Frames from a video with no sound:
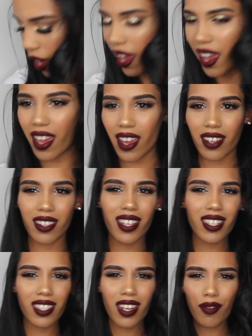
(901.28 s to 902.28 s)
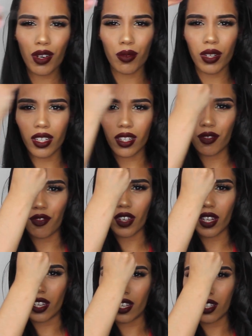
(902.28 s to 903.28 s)
And that's never a really good
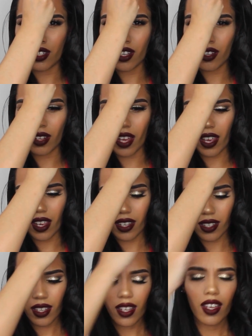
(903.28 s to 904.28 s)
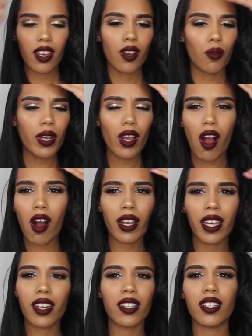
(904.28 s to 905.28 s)
feeling, you know, like we all
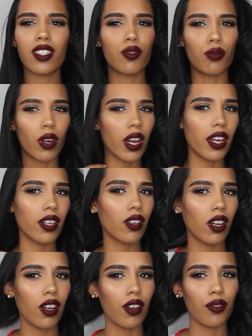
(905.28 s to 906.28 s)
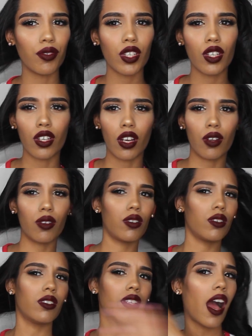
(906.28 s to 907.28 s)
get in this rut of, you know,
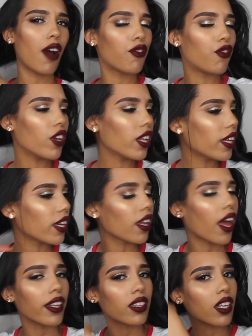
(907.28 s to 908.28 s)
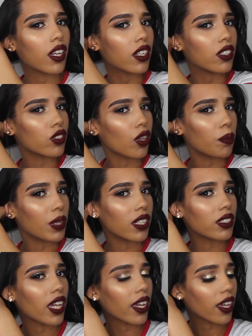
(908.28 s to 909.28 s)
not feeling like things are
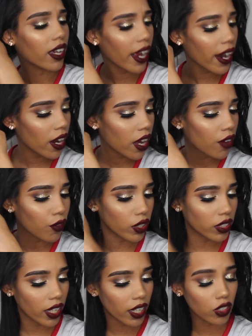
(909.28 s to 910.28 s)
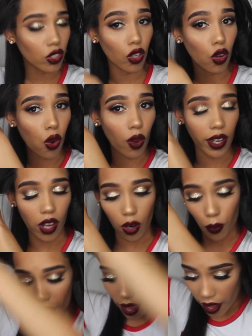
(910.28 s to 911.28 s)
being taken care of or things are going our
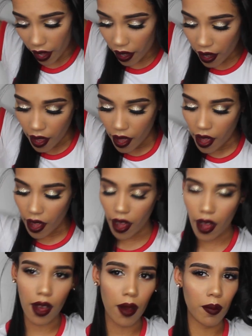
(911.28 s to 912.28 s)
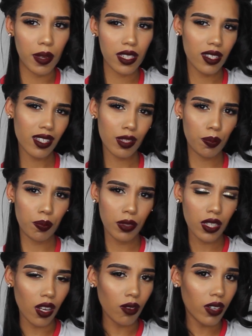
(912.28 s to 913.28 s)
way. It's,
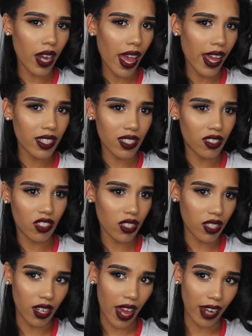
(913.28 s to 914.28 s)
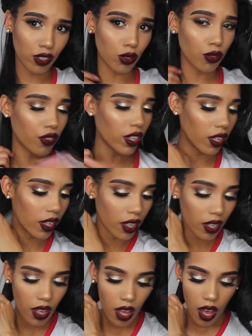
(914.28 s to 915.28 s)
you know, it's just a natural feeling.